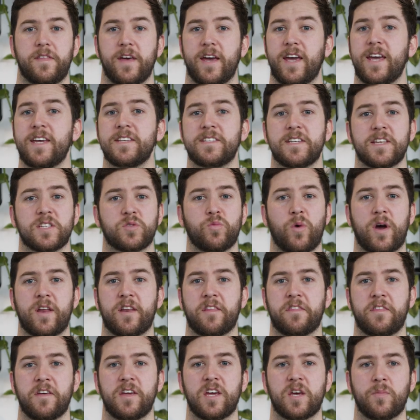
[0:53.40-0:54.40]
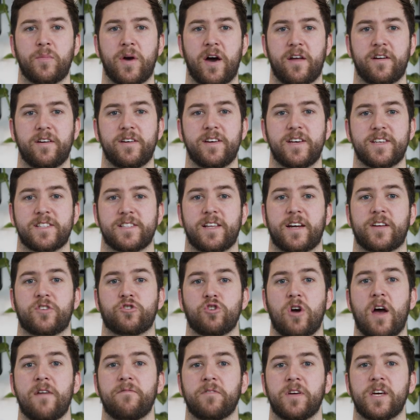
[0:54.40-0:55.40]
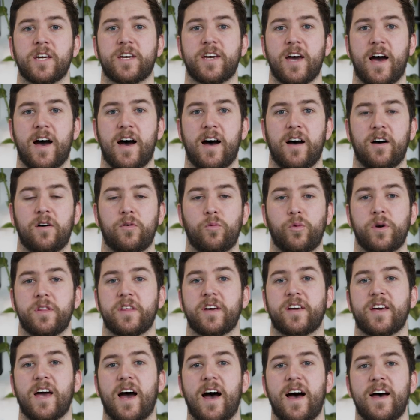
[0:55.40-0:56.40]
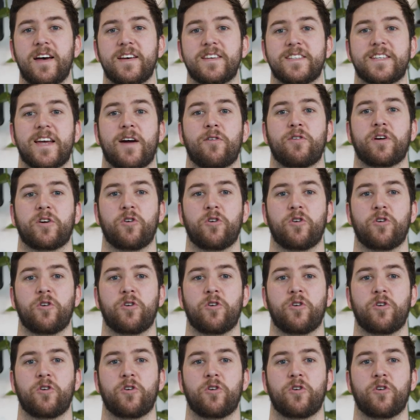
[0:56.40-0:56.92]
The easiest way to think about it is like driving a car, where the car is our